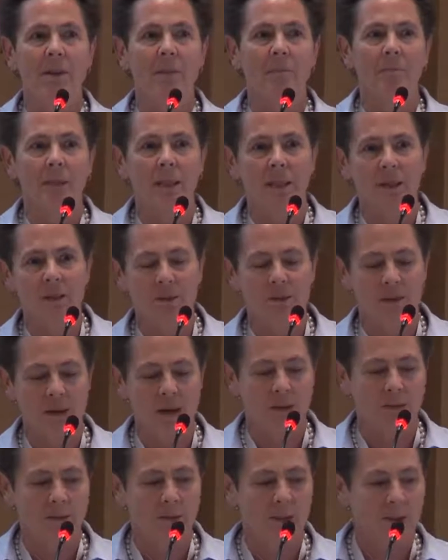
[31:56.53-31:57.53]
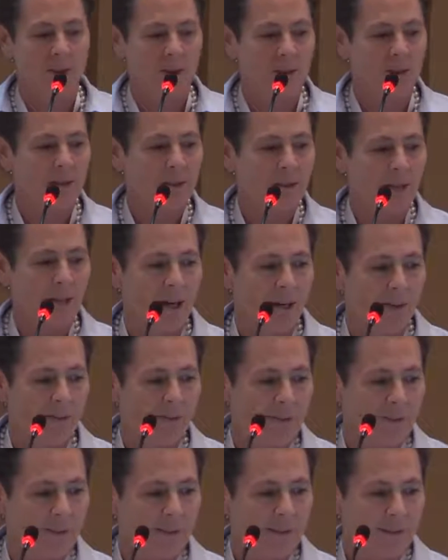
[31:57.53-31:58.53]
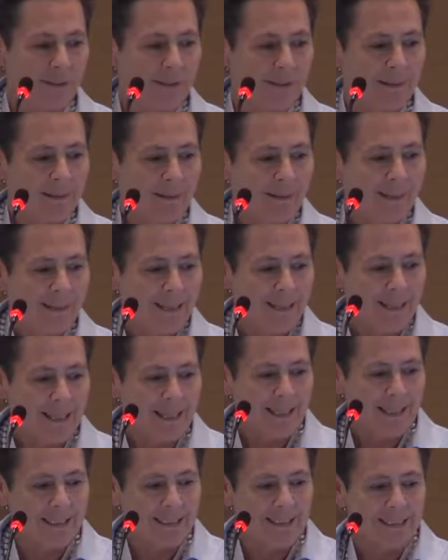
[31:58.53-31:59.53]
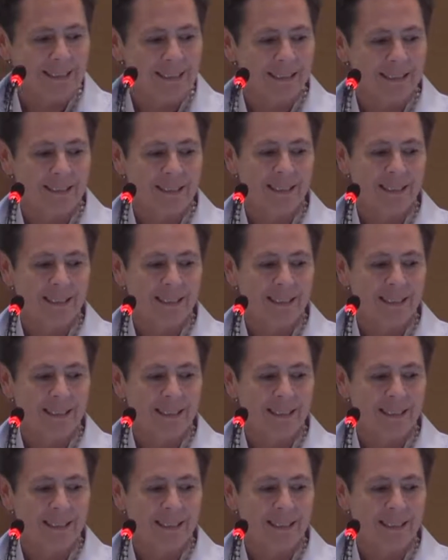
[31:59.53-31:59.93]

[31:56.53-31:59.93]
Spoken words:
the below ground stuff. And,